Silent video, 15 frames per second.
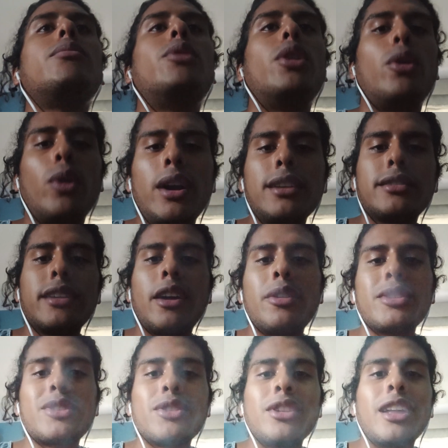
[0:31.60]
Bro, why is
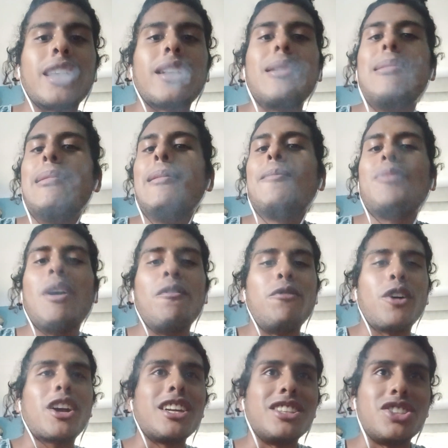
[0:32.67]
Harrison like a
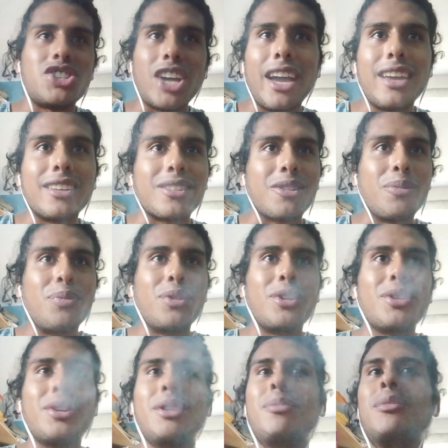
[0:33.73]
fucking giant compared
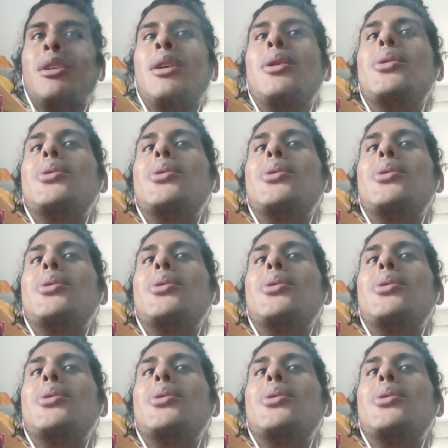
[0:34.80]
to him?